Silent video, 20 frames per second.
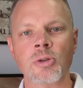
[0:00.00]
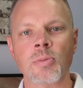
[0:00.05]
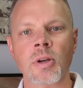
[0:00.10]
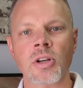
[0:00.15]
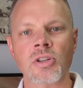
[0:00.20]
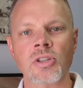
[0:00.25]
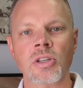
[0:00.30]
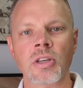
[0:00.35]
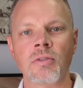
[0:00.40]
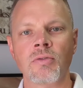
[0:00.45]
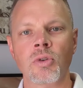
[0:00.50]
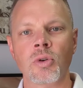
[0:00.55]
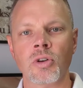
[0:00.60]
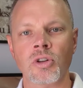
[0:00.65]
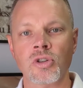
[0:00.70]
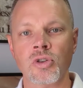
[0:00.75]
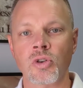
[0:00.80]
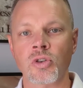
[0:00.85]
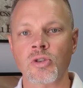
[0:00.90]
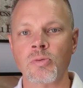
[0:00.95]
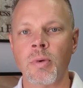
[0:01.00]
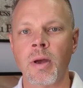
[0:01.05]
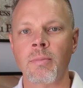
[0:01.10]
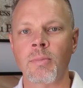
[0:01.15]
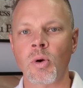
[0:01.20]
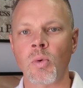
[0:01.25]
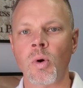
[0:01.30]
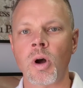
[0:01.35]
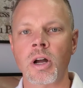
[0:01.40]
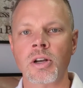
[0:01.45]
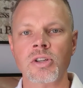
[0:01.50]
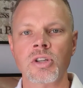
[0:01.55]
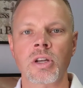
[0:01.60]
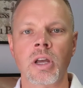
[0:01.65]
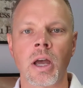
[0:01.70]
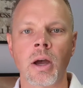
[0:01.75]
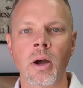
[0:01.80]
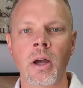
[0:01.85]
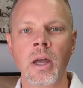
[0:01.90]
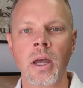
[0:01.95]
especially if you're a church member
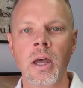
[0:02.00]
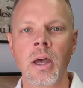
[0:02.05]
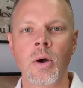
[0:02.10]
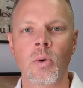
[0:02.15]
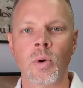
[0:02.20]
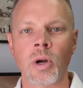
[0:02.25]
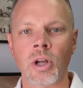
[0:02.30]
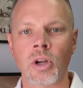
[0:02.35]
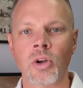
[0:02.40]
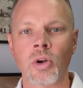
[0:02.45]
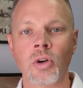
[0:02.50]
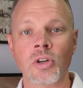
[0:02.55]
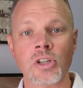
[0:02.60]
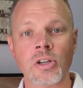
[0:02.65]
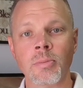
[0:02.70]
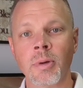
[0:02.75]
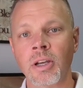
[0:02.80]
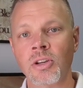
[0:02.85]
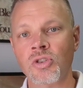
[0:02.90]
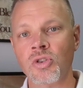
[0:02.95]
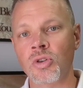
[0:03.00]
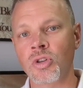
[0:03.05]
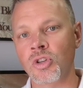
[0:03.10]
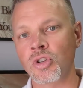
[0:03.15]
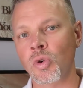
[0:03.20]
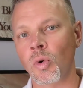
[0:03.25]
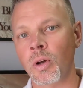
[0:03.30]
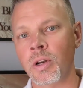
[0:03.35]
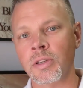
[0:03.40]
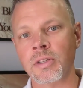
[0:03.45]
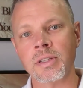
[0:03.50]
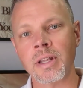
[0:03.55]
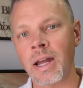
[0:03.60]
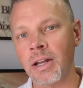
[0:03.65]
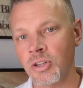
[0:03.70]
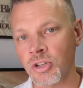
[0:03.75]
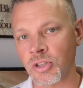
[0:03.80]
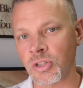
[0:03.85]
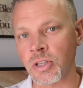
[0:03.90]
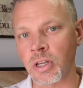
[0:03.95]
watching. I want to encourage you to make sure you join us,
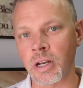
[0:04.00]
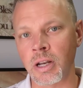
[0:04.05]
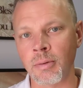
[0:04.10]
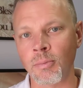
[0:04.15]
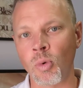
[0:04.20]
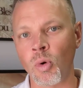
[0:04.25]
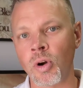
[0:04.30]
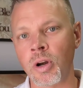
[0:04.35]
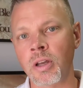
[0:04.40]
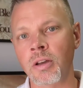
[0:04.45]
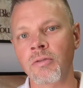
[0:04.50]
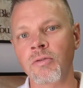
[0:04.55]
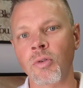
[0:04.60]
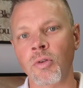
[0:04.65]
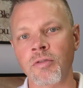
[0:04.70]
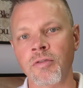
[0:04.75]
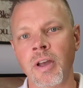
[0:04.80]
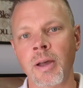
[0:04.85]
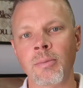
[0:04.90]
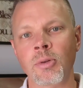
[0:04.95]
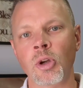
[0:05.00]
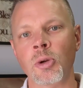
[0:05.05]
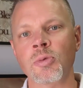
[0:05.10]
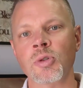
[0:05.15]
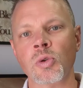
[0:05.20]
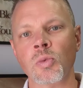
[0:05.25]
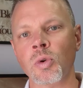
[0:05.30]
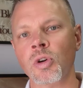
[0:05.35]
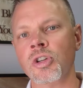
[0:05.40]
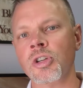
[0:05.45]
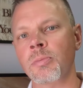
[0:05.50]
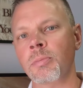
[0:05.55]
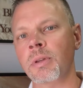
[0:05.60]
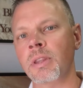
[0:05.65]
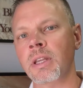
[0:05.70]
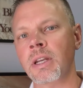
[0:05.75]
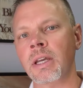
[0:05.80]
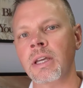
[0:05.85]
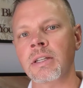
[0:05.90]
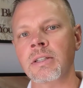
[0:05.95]
not just Sunday morning for family groups and worship,
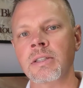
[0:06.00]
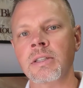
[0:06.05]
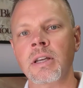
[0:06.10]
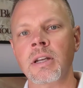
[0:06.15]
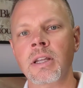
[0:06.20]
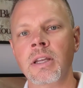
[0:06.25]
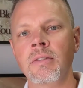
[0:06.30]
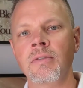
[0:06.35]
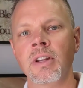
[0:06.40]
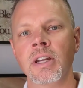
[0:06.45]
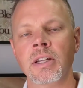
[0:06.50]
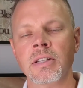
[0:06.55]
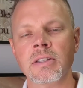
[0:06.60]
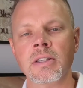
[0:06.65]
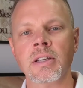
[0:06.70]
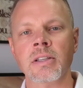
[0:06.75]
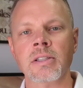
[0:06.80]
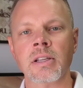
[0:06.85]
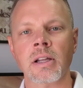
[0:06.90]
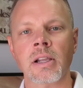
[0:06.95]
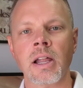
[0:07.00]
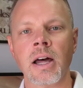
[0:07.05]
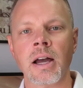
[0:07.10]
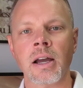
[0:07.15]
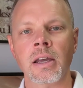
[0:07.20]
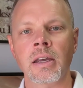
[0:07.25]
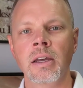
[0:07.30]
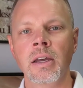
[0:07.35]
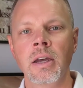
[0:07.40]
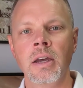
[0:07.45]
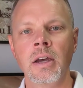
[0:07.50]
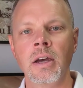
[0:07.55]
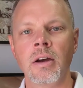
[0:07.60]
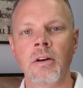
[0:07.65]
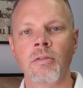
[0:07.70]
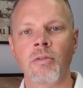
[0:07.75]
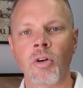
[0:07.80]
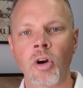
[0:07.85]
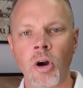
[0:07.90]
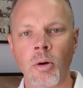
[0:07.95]
but then again Sunday evening at six o'clock
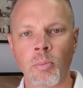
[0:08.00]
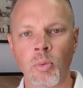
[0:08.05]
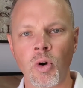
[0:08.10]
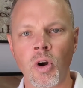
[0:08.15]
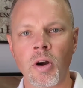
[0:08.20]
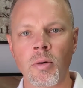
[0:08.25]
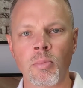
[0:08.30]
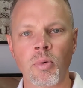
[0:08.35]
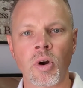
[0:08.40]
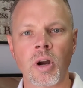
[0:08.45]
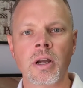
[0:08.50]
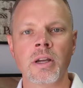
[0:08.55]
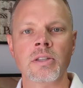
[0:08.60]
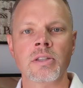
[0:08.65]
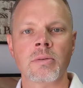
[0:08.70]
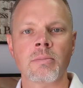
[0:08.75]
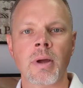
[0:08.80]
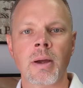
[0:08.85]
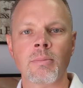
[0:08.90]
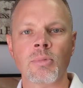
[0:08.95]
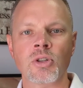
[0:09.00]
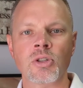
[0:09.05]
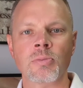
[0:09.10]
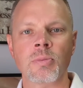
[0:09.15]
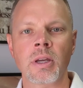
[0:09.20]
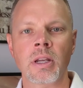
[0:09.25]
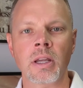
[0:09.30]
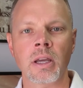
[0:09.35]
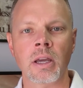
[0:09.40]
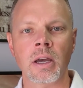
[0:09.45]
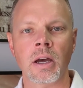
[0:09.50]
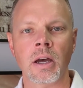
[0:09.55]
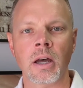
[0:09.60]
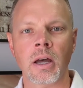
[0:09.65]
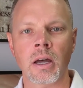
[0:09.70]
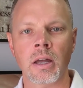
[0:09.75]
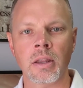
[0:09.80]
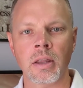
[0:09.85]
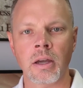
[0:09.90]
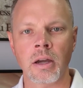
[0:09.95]
for our prayer, praise, and members meeting,
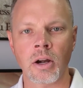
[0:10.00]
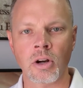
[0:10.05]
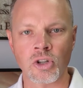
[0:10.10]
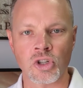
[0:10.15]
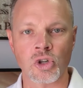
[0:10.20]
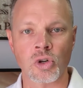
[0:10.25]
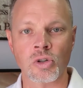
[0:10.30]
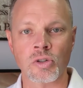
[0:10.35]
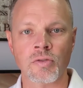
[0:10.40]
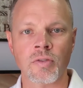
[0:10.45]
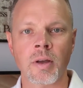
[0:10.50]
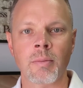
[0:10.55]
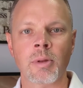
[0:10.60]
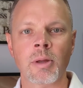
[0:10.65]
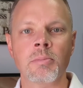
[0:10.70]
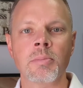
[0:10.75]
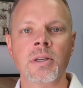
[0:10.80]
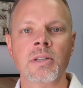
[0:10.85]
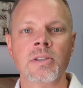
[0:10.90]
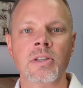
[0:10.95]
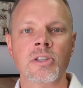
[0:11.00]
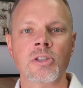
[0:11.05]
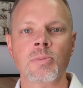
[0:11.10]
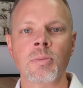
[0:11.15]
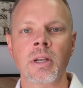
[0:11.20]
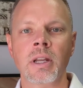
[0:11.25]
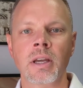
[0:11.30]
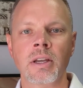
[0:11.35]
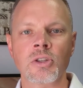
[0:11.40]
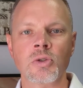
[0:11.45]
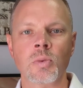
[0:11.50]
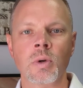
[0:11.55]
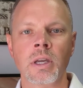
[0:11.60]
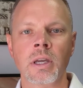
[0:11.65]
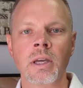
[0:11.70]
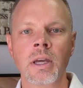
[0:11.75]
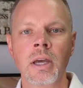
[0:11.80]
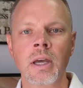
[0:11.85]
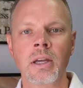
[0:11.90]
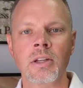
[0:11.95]
uh, the, our church family business meeting, as
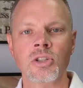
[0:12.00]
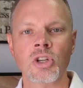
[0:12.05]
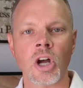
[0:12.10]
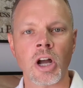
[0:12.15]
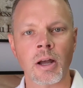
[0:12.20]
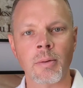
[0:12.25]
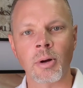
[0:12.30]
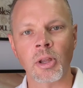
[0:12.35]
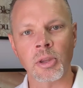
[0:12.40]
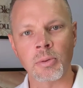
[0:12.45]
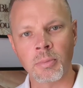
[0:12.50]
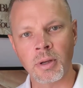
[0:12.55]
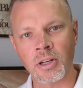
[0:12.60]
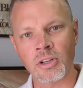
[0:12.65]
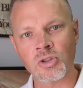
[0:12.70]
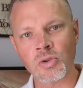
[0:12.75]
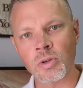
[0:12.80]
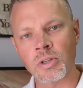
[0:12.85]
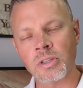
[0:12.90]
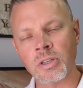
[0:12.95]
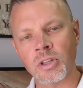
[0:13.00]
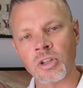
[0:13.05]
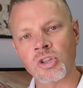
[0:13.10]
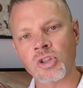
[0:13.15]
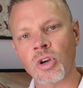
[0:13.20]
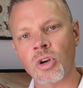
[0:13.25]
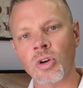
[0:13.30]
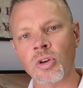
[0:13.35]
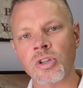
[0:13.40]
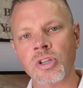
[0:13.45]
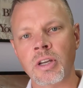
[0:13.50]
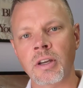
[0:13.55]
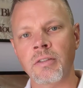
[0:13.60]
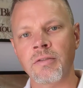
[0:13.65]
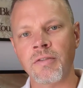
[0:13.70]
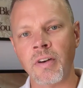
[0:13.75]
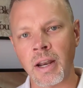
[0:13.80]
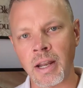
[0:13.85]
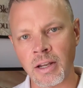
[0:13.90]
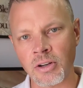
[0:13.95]
we talk about the ministries in the church,
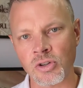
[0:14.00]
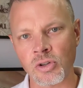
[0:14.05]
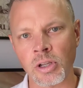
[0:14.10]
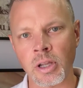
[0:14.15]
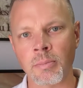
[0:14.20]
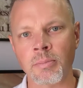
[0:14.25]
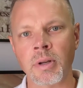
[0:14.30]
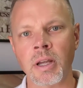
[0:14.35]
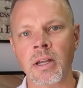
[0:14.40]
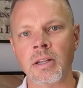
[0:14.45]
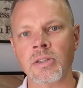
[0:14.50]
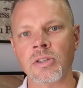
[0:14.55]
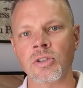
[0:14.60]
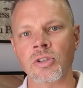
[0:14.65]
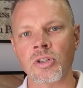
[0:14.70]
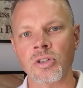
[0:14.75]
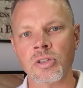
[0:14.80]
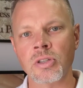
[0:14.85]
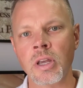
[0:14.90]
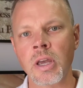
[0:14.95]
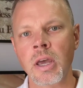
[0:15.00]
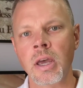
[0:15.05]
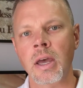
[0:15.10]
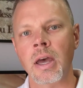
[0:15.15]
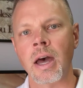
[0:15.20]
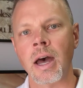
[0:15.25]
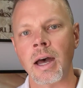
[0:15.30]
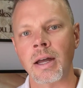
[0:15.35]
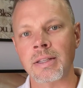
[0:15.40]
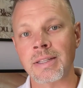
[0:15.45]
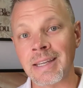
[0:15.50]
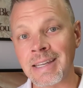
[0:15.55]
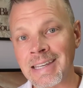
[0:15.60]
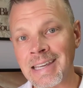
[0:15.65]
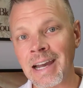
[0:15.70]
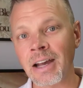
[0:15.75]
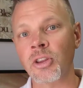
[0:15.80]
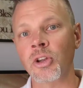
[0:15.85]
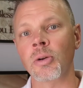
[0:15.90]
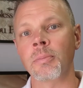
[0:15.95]
get financial updates, and just uh,
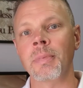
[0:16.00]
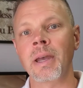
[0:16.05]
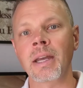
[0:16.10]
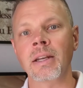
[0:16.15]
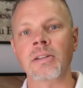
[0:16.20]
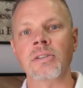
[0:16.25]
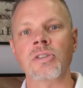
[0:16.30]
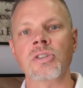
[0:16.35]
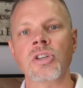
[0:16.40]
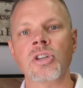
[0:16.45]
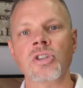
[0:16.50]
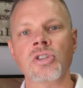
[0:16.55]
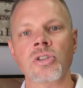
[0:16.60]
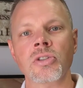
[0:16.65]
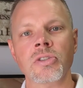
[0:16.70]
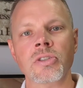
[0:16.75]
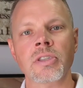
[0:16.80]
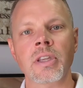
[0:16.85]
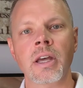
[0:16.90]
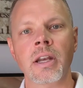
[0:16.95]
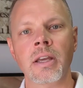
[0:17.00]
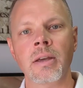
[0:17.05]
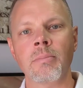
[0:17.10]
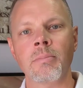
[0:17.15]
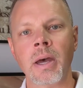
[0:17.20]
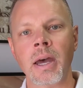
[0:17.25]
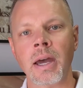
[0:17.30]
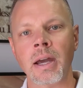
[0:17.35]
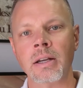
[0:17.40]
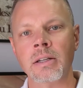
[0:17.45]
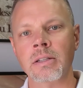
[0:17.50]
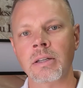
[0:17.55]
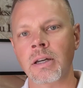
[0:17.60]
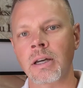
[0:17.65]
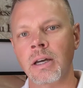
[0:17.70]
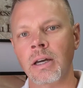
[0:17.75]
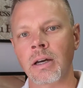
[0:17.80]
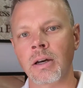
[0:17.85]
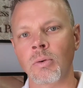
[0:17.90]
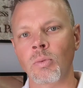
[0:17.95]
together make decisions that impact
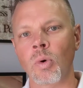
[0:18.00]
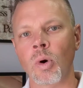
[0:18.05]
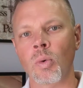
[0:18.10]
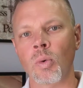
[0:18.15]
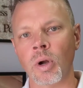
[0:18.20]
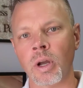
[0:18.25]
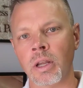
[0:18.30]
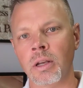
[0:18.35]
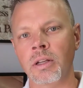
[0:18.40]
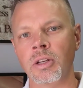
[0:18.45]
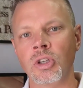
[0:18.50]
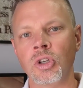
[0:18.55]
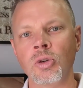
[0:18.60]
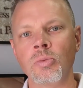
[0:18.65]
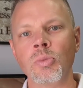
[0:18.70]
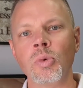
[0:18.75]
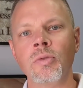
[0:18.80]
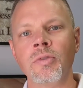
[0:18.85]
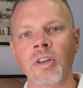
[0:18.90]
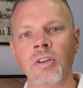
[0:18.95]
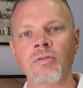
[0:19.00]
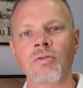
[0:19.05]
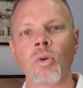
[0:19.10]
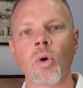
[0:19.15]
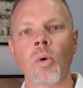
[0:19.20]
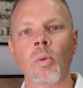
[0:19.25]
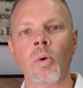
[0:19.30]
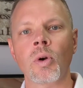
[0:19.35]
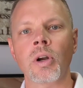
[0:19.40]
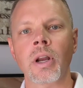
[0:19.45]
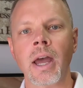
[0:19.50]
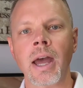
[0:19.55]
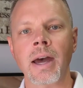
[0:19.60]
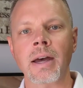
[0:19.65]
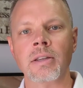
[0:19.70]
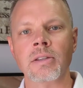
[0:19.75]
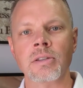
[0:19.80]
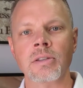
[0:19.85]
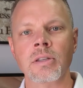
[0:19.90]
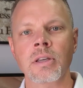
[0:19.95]
uh, what we're going to do moving forward
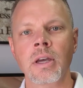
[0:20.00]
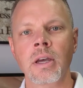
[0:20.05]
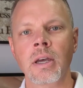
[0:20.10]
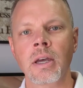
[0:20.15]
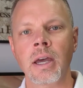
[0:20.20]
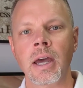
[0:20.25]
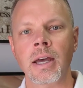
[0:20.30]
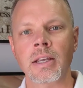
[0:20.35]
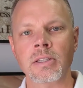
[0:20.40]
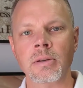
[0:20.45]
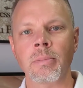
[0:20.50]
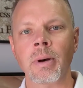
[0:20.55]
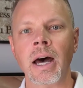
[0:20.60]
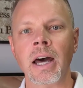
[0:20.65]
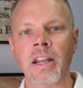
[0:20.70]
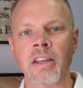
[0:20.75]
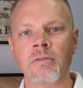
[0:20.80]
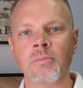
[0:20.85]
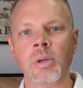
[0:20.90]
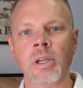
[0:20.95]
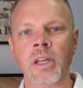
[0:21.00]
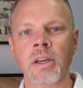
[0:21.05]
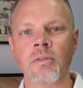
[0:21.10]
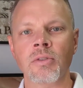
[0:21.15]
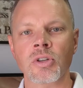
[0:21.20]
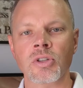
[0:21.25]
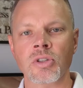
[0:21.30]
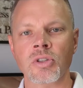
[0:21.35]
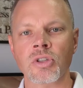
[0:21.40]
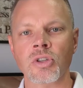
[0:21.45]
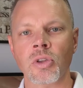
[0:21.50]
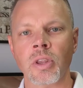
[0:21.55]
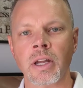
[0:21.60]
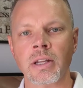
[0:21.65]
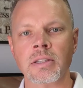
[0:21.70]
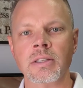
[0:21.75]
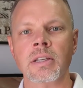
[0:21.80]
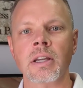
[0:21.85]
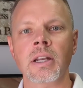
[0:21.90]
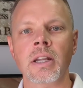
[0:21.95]
as as a body of believers. And so
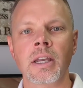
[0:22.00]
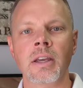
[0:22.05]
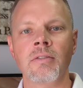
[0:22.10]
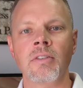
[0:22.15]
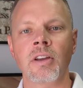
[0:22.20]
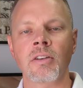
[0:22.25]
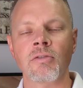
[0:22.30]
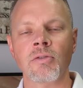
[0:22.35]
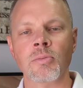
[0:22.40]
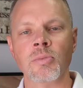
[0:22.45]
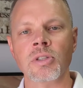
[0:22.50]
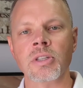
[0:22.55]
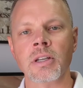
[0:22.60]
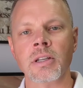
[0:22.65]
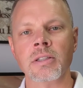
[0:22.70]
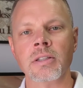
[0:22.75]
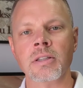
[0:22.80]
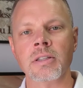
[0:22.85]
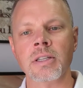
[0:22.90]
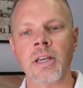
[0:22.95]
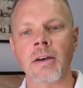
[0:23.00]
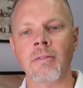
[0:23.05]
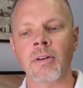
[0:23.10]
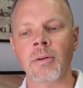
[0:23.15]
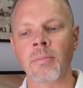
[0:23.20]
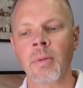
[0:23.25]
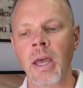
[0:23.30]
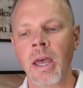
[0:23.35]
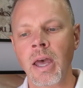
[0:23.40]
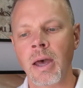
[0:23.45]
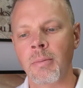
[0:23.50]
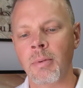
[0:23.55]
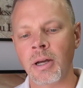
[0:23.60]
that's Sunday evening from six to seven.